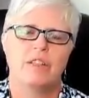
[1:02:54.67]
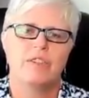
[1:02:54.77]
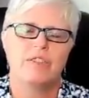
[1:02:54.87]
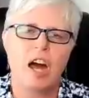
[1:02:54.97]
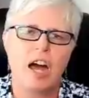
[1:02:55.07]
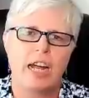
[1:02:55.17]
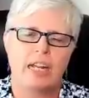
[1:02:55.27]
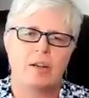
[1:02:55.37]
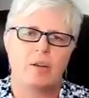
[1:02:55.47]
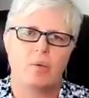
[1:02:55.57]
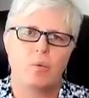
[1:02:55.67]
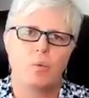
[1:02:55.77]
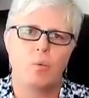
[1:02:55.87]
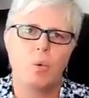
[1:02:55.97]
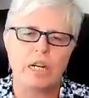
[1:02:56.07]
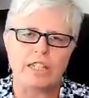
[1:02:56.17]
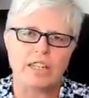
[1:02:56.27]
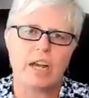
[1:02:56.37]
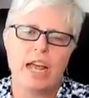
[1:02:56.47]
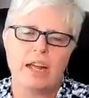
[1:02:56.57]
divine what's
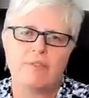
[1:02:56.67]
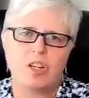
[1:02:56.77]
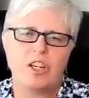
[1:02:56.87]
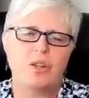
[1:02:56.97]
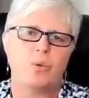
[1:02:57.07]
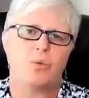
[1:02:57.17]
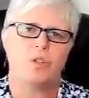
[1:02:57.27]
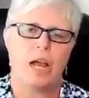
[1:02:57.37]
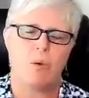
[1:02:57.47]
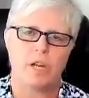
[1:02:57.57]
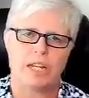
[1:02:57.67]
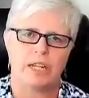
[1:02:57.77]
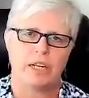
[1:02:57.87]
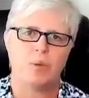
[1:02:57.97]
ahead for you that week.